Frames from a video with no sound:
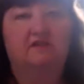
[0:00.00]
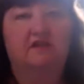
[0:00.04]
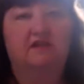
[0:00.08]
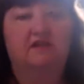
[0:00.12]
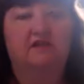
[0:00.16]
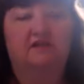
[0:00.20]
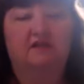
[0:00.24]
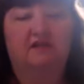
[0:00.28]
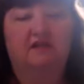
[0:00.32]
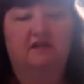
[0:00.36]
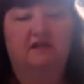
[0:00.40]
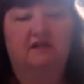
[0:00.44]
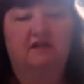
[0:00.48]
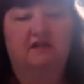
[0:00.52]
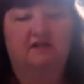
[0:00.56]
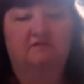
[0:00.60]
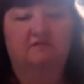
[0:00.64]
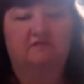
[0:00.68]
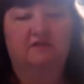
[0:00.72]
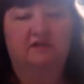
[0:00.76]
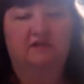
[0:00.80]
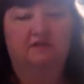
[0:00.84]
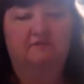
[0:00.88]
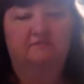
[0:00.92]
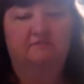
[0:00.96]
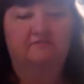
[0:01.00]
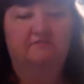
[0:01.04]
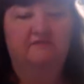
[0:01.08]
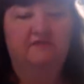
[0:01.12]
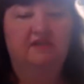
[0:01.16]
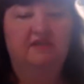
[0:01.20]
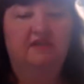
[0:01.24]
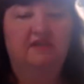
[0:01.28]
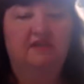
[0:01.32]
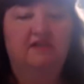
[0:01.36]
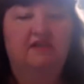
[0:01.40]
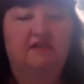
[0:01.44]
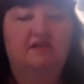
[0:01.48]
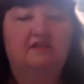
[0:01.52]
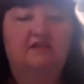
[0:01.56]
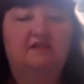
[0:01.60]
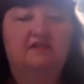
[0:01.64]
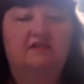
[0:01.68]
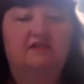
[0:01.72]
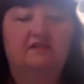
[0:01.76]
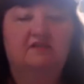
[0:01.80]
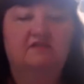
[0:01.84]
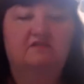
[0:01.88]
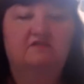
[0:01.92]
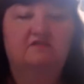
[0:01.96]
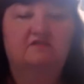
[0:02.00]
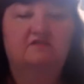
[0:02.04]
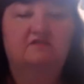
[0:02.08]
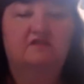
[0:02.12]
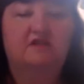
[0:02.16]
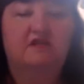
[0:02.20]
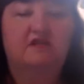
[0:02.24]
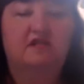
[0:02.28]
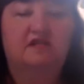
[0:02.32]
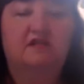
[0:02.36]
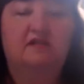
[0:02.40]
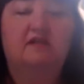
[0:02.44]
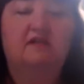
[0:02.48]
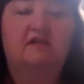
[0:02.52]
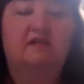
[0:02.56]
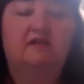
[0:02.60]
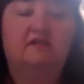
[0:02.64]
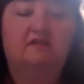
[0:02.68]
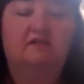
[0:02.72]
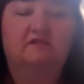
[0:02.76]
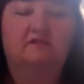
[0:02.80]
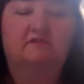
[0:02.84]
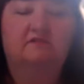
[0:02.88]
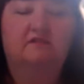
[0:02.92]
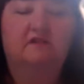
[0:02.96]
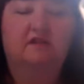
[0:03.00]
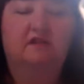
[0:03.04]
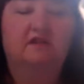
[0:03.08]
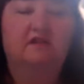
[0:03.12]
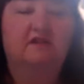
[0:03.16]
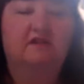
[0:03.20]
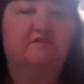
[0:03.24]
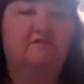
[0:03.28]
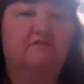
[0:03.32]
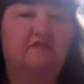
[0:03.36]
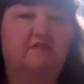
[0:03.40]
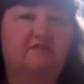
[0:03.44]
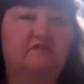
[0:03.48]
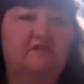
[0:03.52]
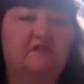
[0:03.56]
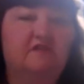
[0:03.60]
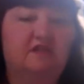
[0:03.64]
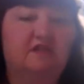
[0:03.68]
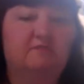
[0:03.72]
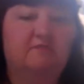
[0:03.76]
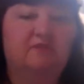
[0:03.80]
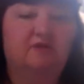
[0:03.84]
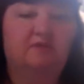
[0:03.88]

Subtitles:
and Iowa. Yesterday, Illinois Governor J.B.